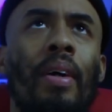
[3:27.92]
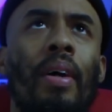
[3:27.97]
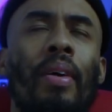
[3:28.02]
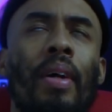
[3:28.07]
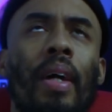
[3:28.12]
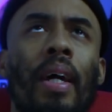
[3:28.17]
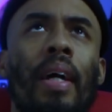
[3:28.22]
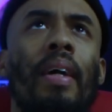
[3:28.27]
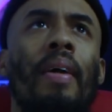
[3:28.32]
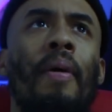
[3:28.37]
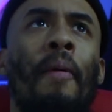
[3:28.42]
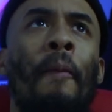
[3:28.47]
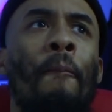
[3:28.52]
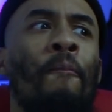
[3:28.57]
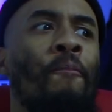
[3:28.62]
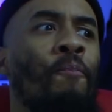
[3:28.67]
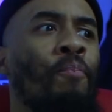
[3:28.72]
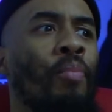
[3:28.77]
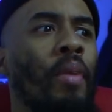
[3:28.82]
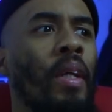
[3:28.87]
okay,
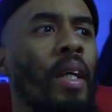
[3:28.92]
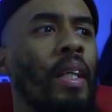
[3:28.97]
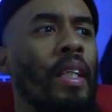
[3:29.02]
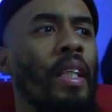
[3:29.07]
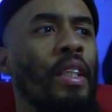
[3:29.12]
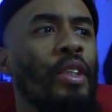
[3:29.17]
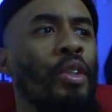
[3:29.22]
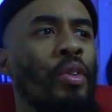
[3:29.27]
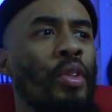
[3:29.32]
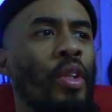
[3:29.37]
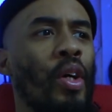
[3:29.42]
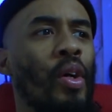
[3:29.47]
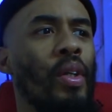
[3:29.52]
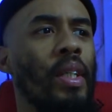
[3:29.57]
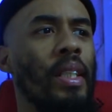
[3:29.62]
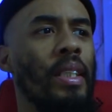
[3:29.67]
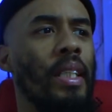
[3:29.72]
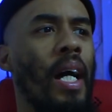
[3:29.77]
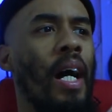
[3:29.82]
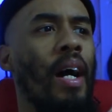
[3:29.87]
did you
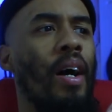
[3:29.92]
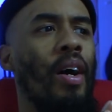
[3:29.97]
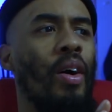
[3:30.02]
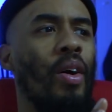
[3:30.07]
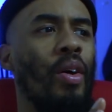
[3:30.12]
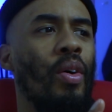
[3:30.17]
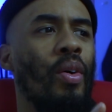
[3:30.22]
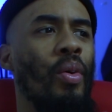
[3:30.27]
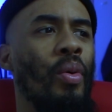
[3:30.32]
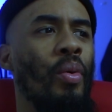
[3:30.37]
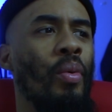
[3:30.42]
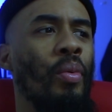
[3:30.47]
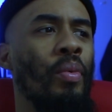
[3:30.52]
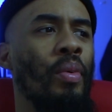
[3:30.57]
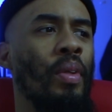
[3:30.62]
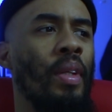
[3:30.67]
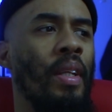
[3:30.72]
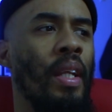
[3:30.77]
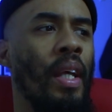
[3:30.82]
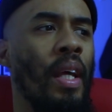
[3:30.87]
notice how
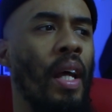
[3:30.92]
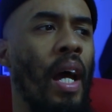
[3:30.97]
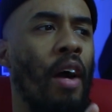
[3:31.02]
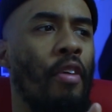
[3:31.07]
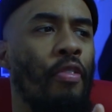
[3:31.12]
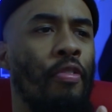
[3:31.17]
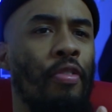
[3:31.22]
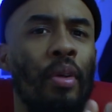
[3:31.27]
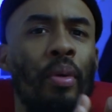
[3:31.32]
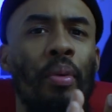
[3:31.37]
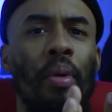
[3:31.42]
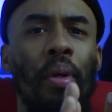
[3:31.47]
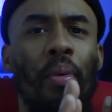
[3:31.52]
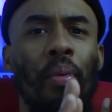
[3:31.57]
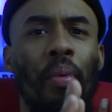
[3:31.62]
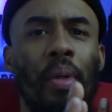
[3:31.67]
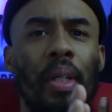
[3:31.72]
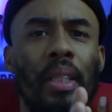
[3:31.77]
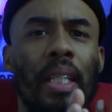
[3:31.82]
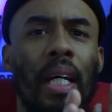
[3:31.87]
fluent it
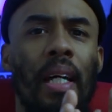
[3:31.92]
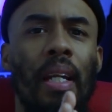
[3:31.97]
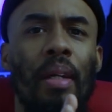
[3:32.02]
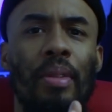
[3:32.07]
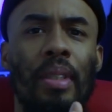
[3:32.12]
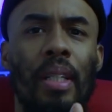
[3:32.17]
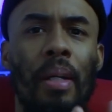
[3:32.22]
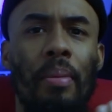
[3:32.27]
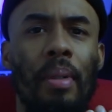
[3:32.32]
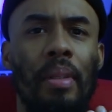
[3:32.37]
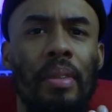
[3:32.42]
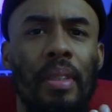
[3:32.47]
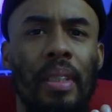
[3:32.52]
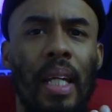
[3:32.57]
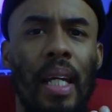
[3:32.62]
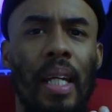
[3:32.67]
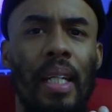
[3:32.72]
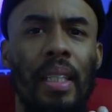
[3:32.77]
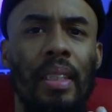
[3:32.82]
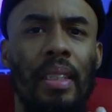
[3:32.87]
was, how they was coming
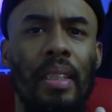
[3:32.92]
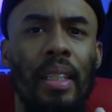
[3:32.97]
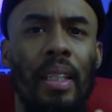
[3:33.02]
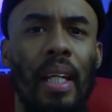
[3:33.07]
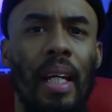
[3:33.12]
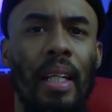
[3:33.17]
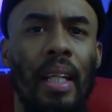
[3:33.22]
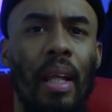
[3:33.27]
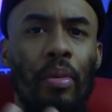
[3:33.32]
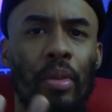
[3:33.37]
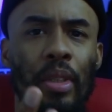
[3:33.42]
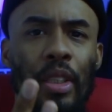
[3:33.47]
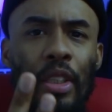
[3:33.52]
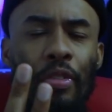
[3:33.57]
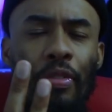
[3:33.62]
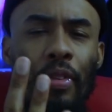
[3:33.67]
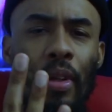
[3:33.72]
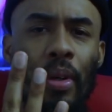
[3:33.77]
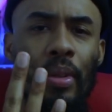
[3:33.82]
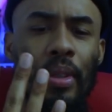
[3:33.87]
upstage? Looked like they were
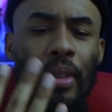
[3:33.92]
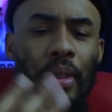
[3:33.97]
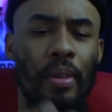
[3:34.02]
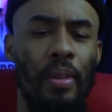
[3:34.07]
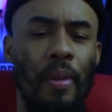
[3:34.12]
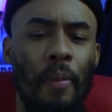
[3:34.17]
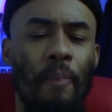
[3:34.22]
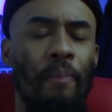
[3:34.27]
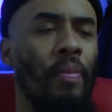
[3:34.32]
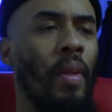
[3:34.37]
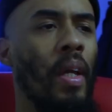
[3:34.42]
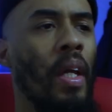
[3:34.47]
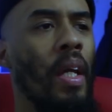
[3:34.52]
just flowing to you.